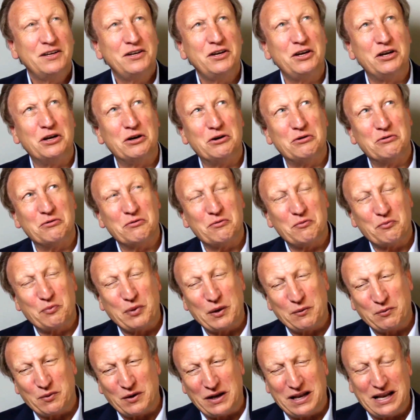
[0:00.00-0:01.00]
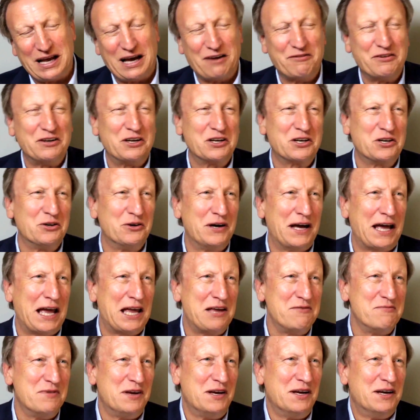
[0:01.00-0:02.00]
you know, people having a go at
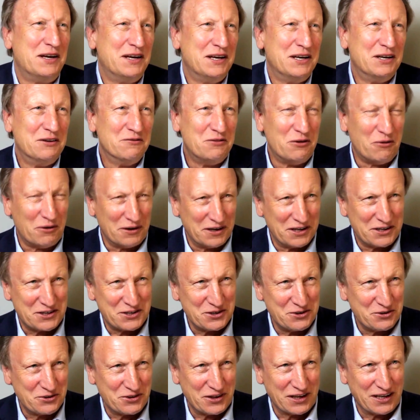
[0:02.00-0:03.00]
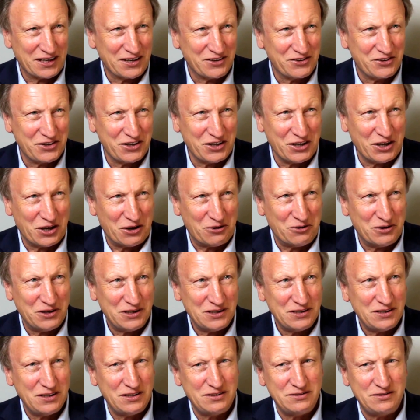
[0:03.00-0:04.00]
Amy for one or two things, you know.
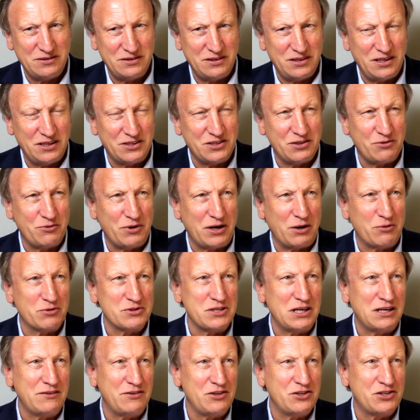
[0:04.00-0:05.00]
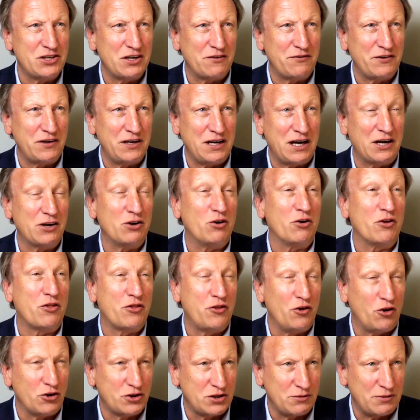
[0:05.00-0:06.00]
And when I was leaving Sheffield United, or
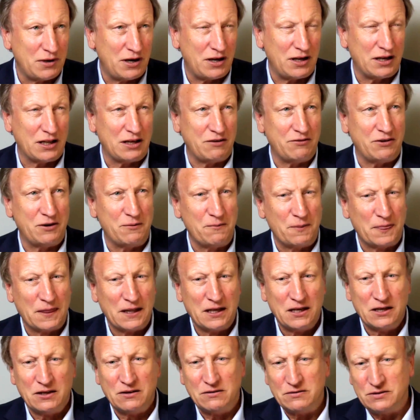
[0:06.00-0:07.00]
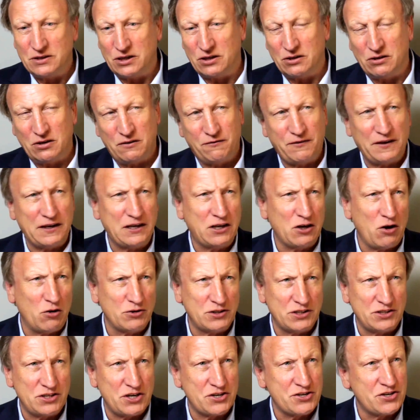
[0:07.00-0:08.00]
thought about leaving, you know, if he
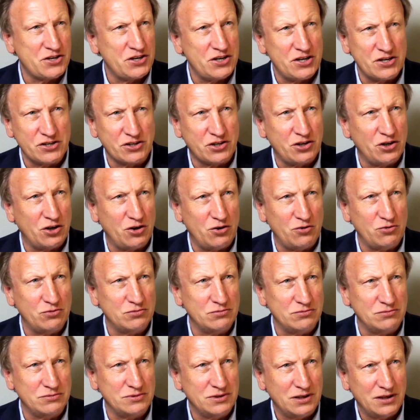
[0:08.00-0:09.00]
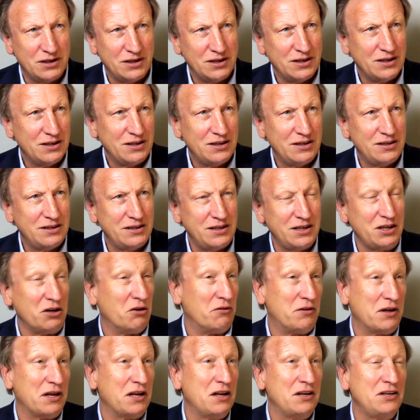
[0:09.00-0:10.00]
goes as a turncoat, and you
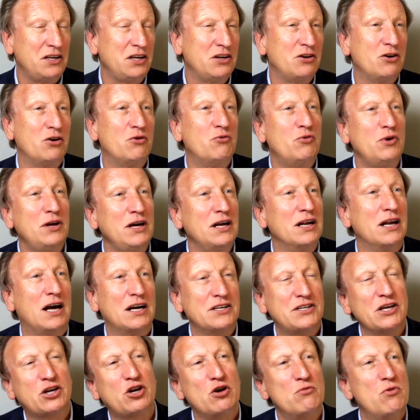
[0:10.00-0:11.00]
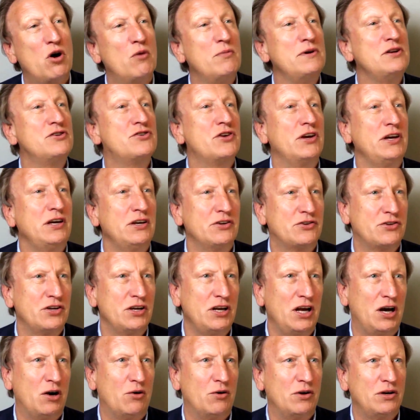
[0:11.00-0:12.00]
know, and you don't realise they come home in tears,
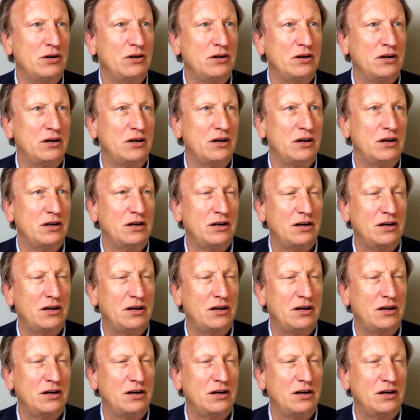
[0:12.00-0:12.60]
you know, and